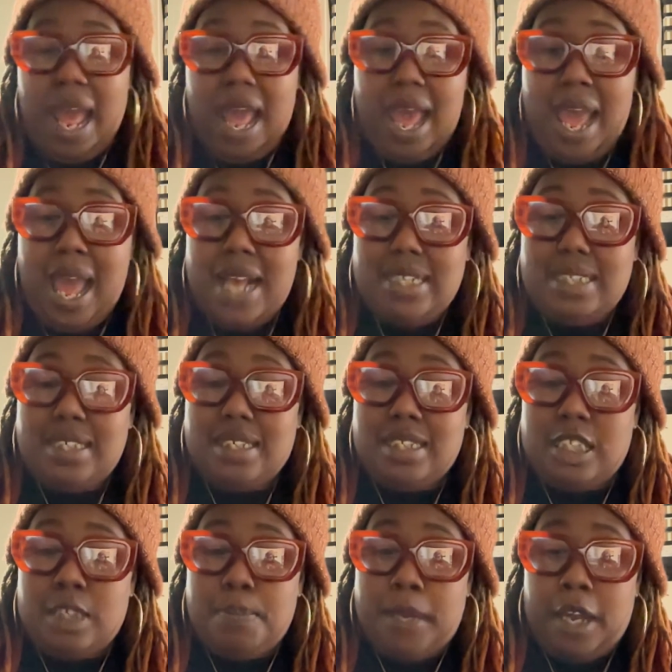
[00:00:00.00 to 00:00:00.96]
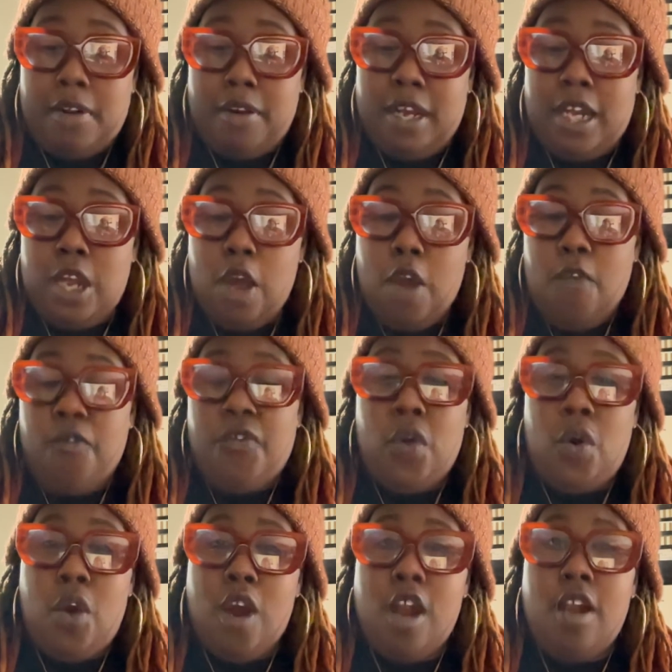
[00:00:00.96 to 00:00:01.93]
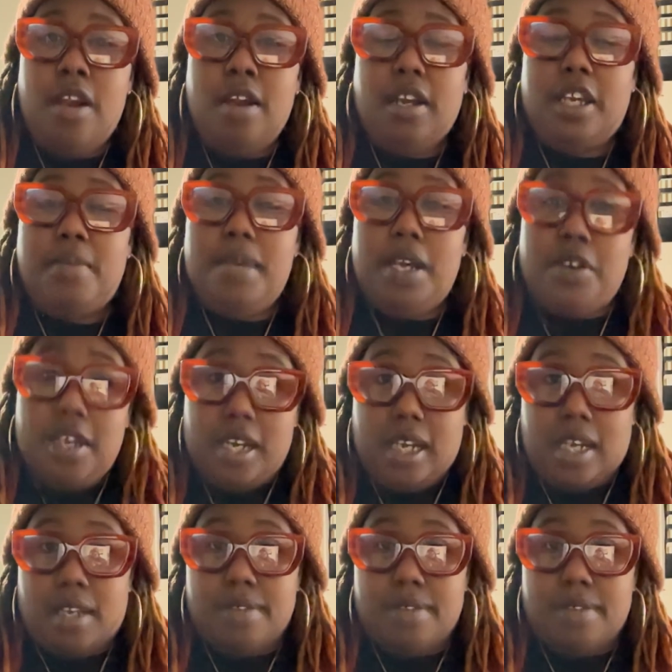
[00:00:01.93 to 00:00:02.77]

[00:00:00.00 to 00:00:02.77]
ask spirit for community.